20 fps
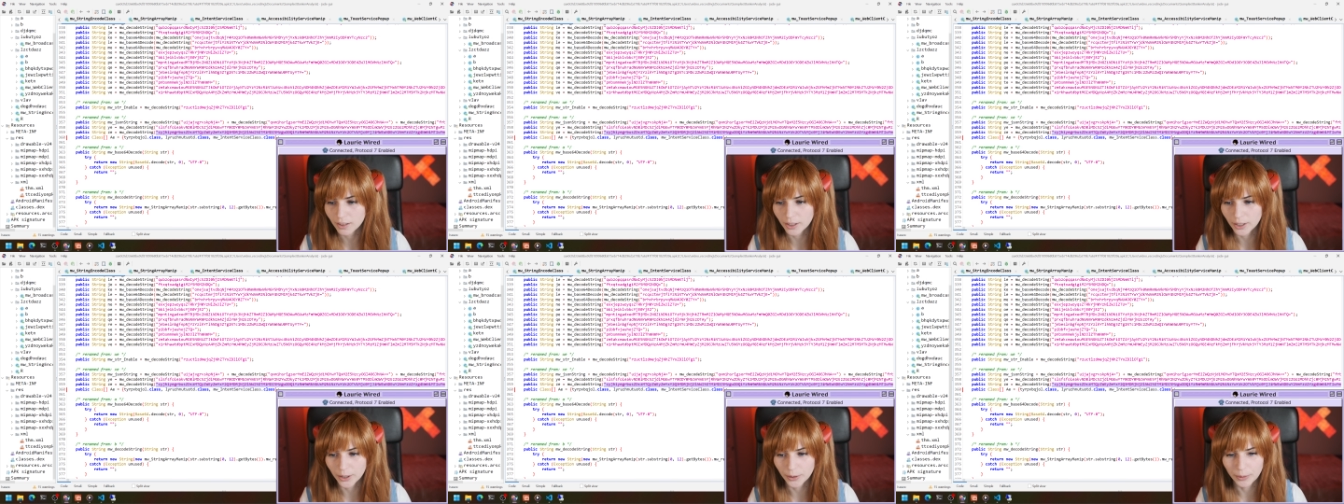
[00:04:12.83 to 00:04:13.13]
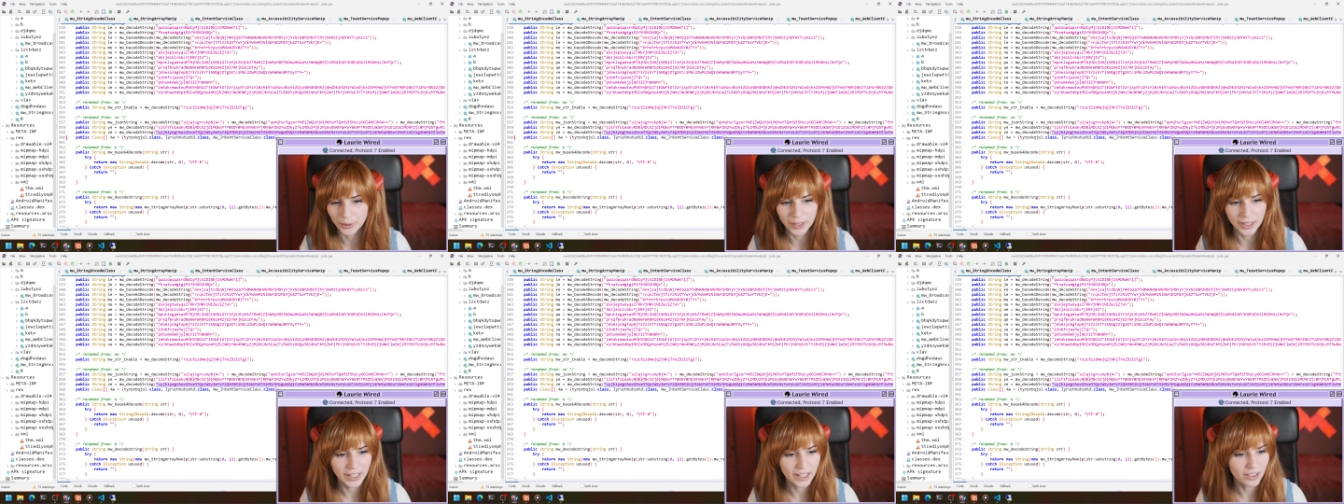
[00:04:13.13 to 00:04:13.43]
our
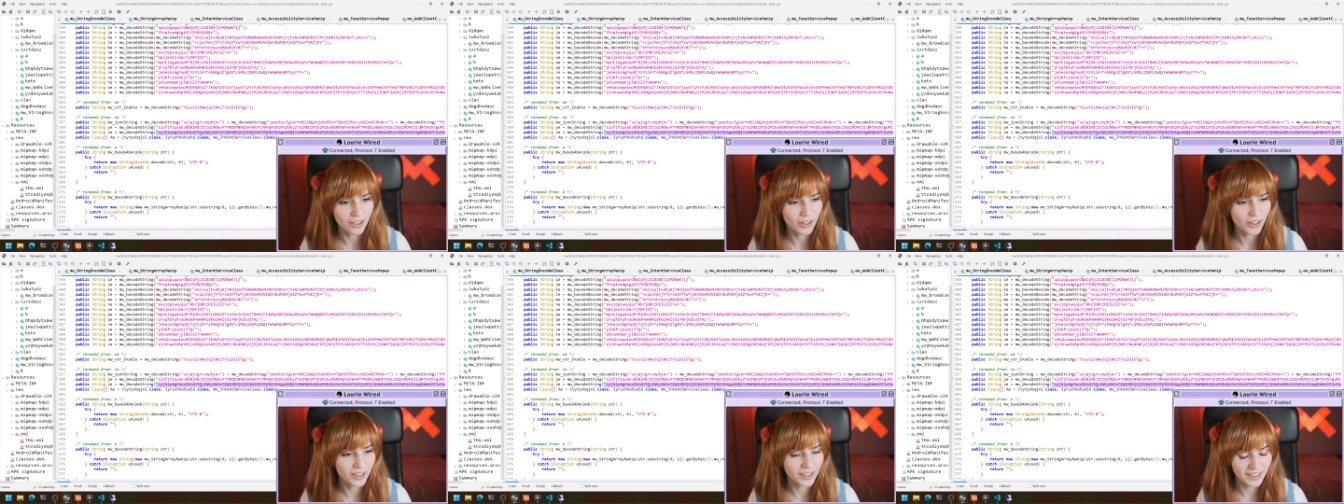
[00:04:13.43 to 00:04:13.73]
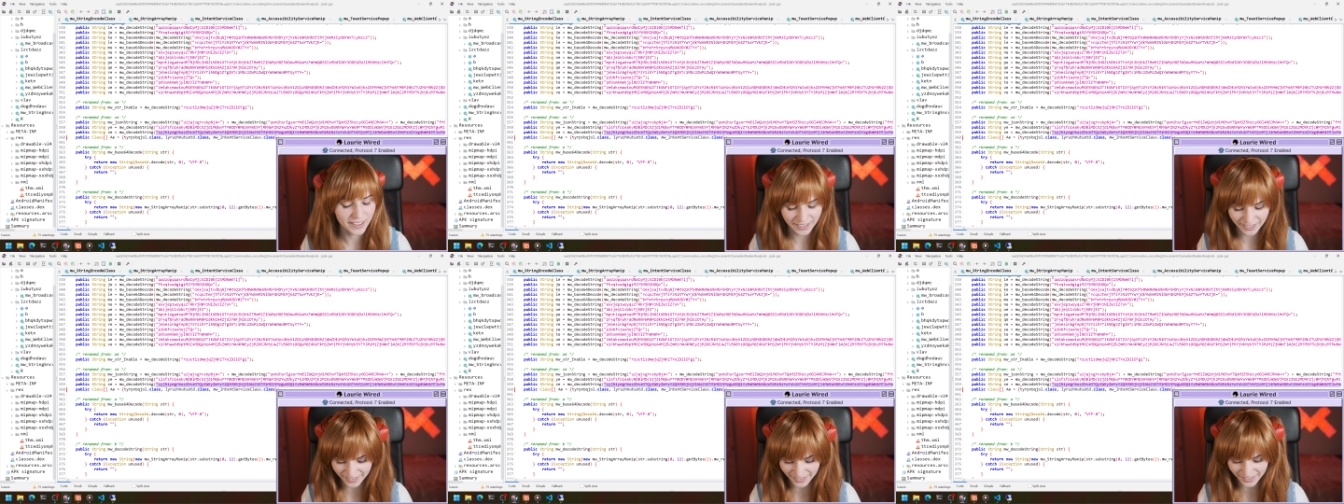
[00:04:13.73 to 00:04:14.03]
really
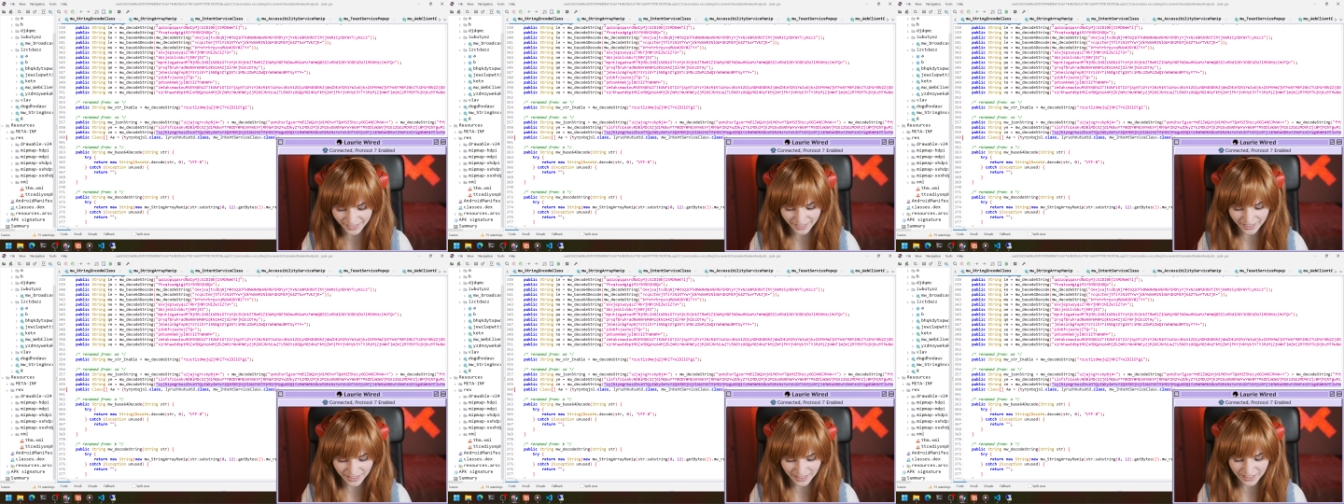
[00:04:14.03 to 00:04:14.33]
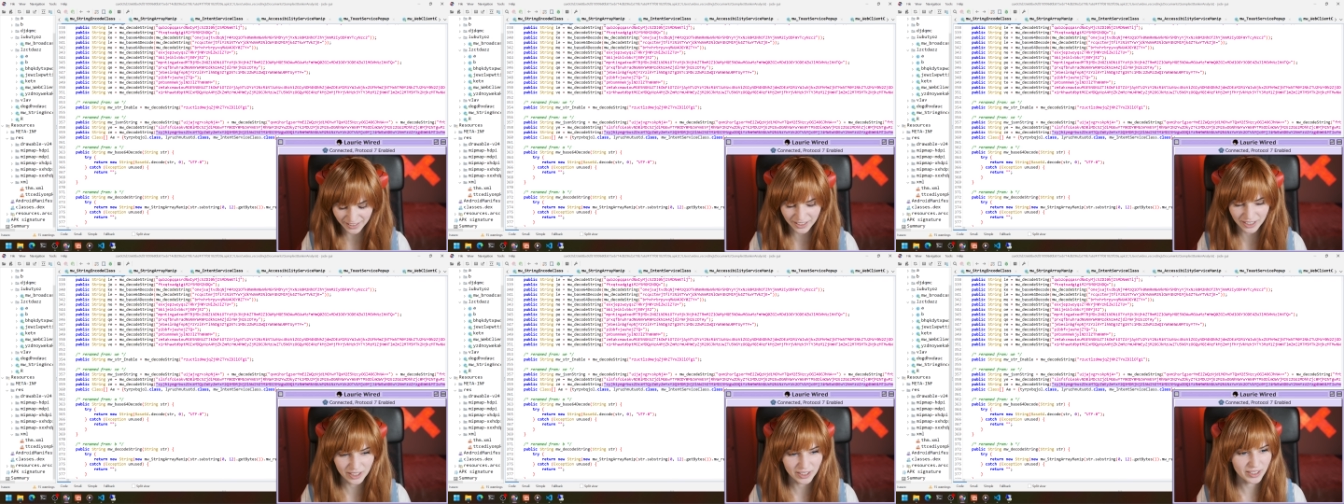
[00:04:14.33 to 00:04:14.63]
long
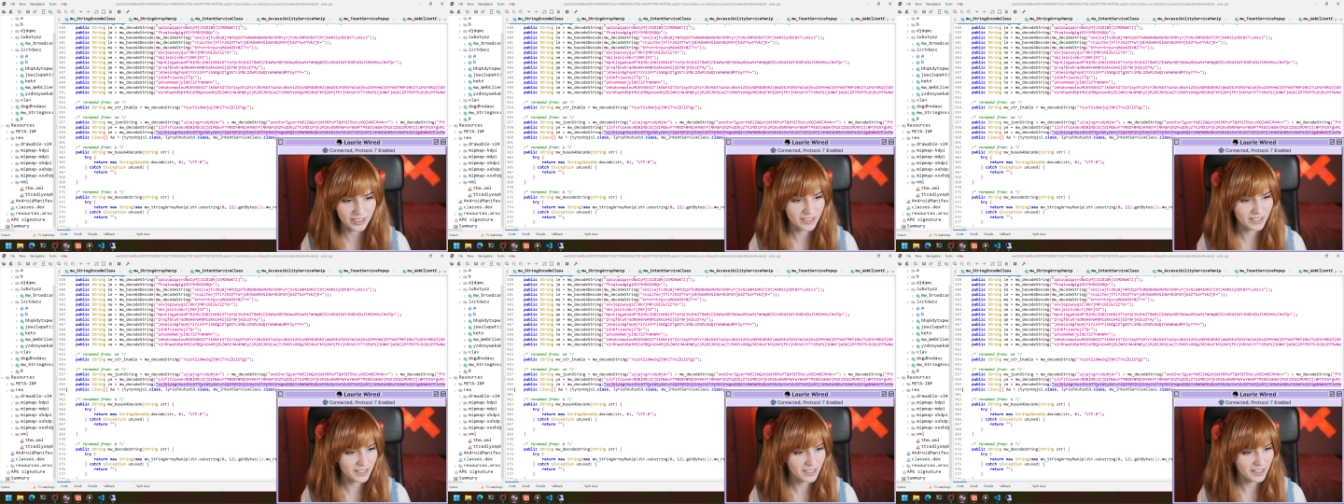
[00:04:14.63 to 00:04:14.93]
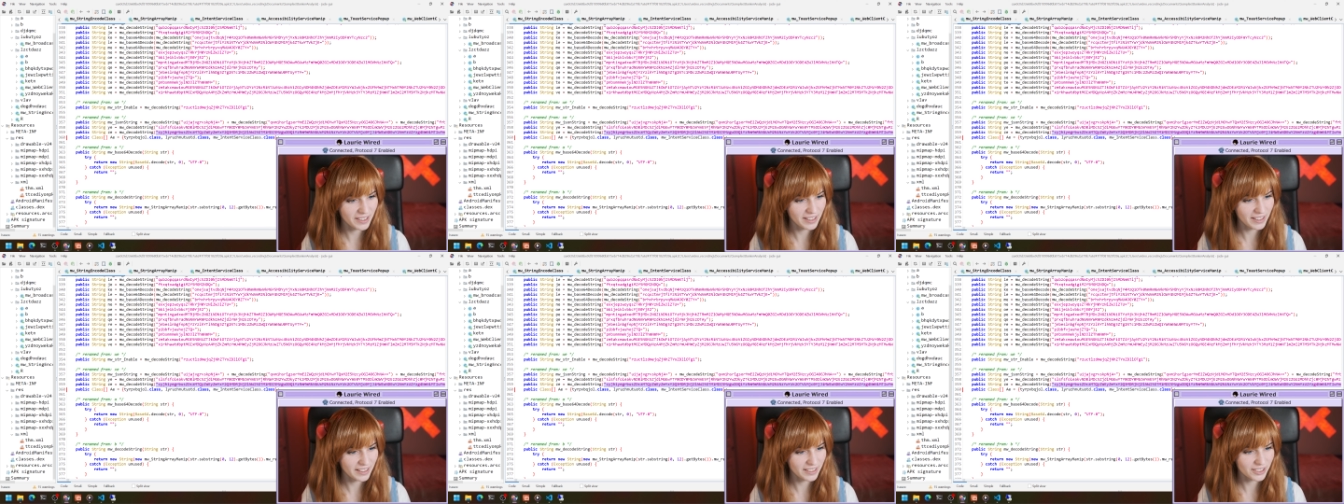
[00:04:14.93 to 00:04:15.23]

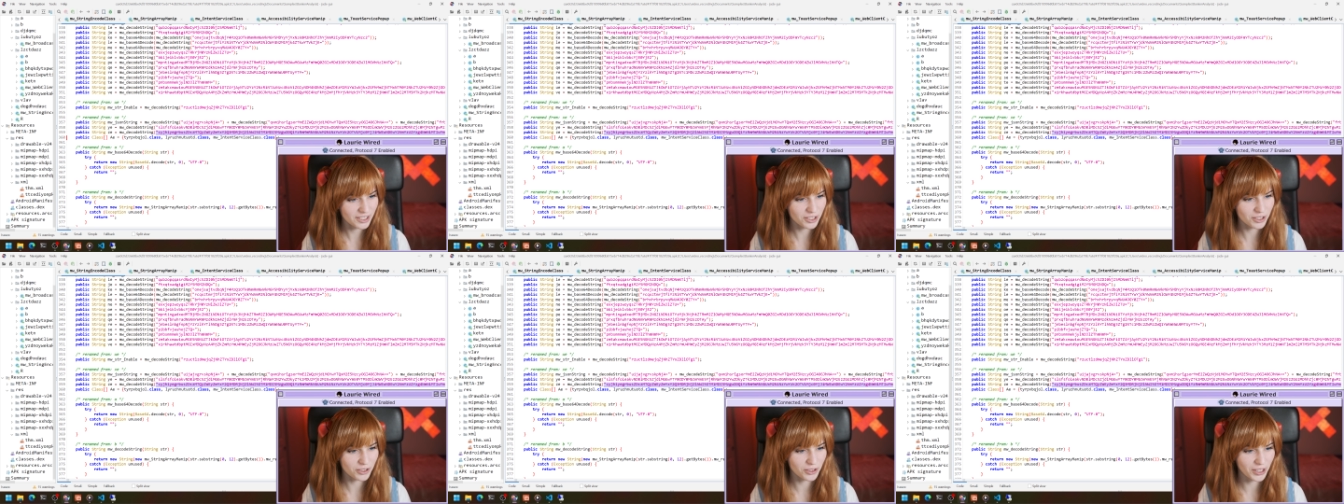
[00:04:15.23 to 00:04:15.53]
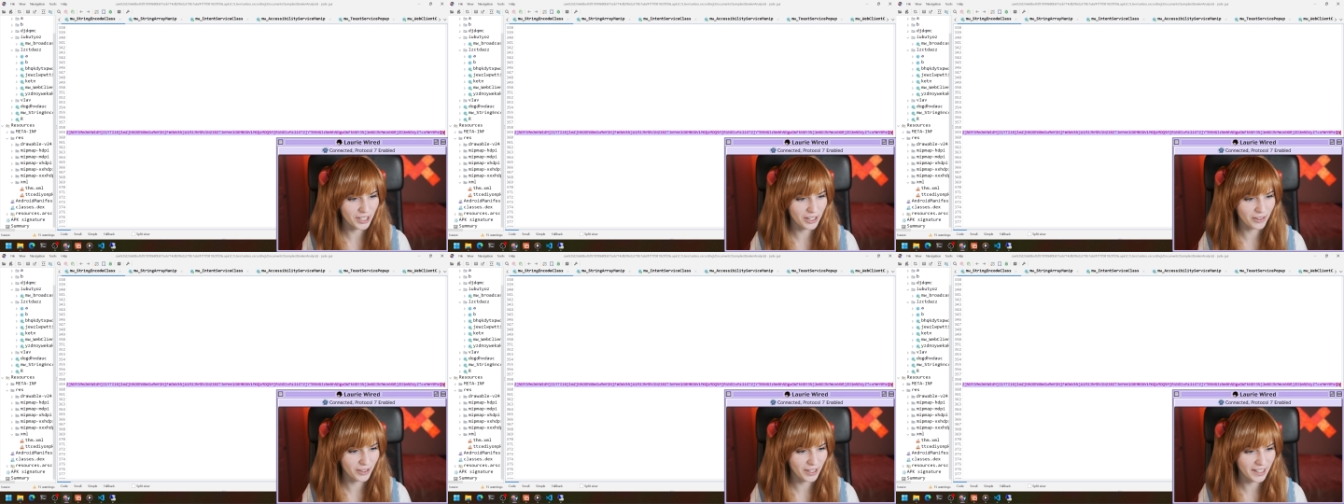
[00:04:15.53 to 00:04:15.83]

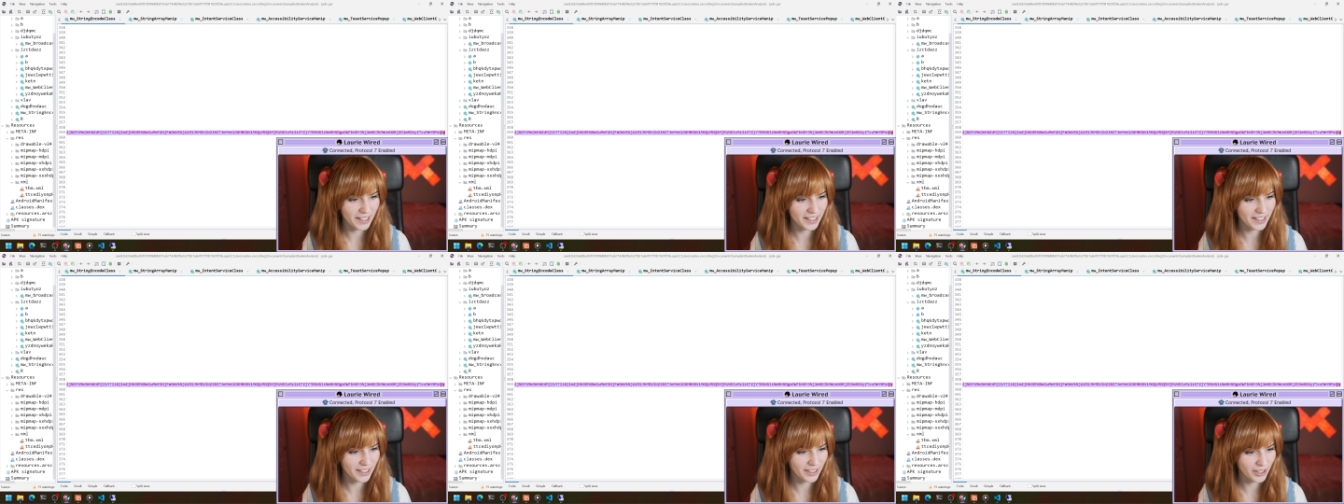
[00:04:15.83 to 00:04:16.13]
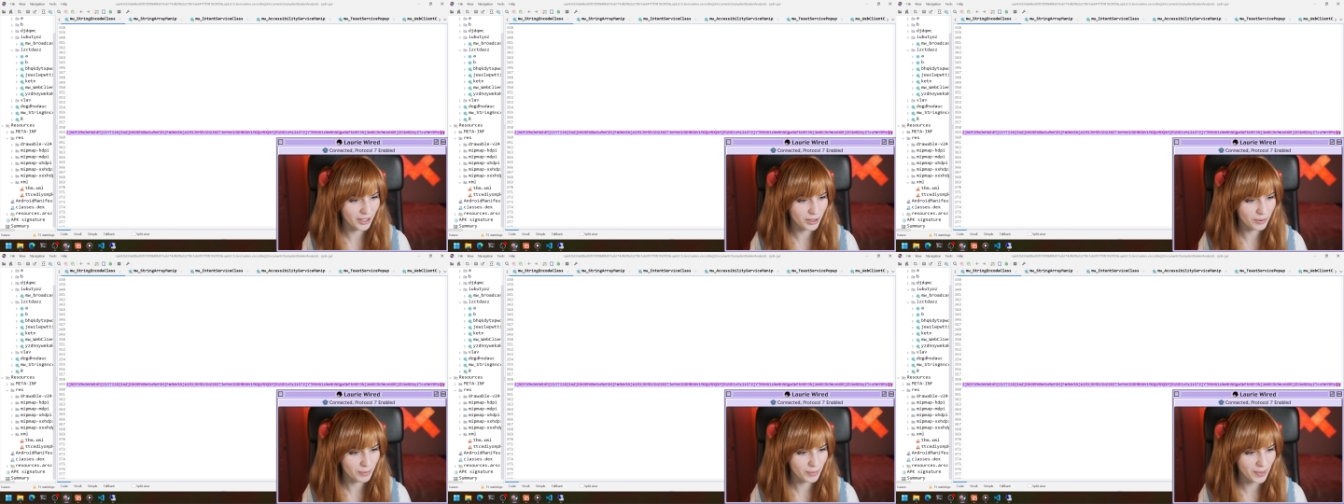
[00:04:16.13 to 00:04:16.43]
string right
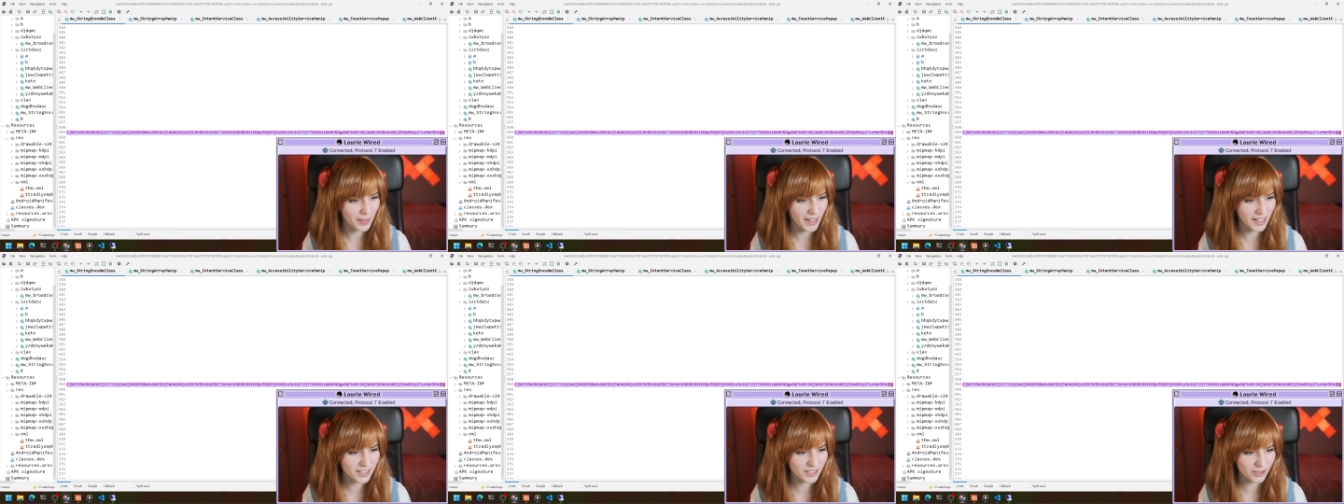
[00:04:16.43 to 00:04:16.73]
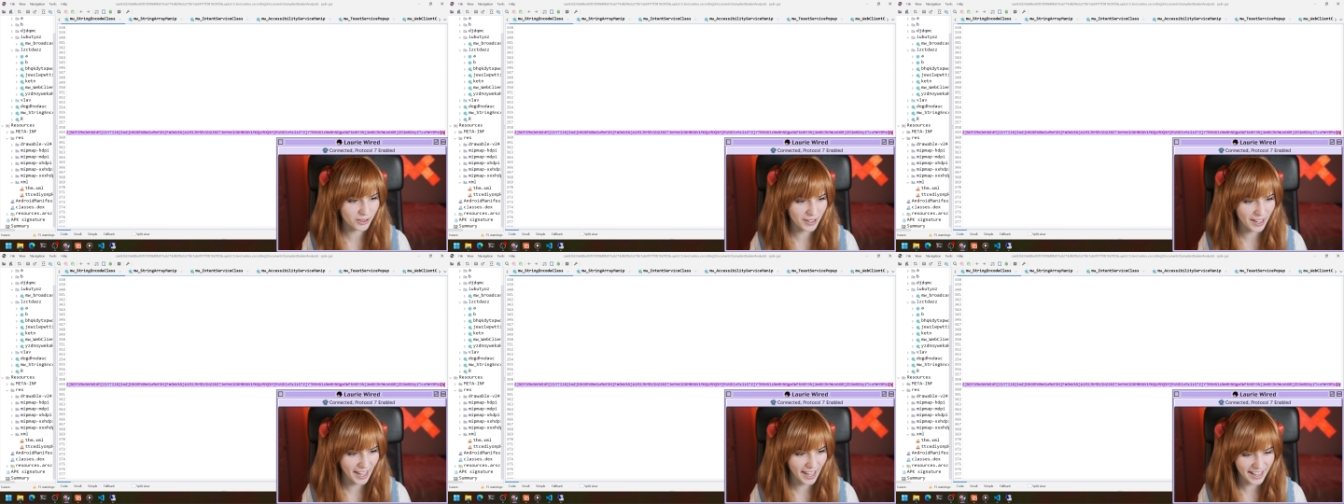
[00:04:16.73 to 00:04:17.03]
here. But that's
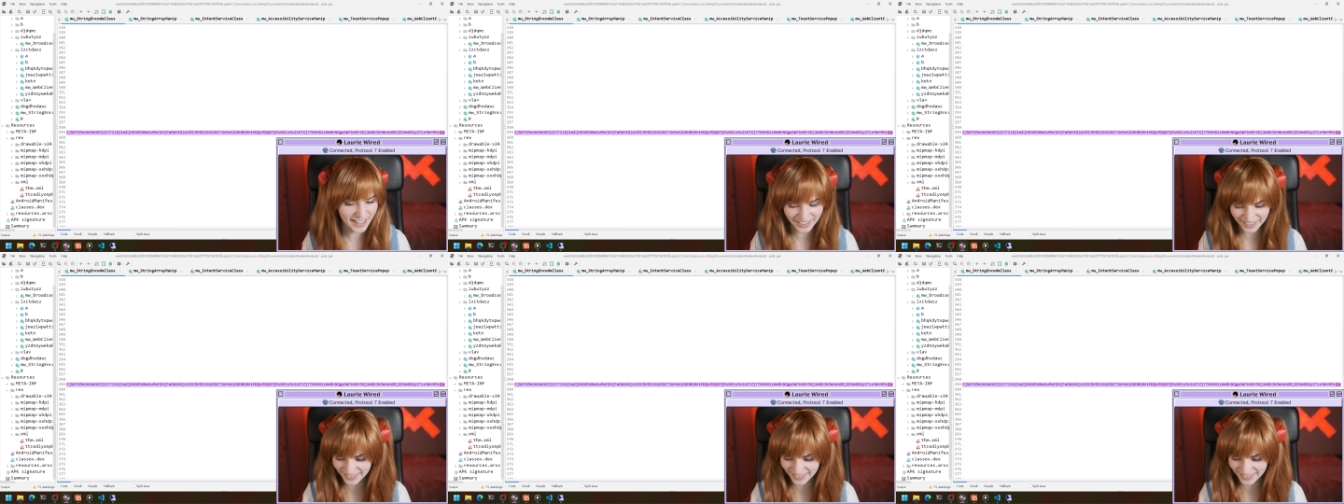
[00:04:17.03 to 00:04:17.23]
okay.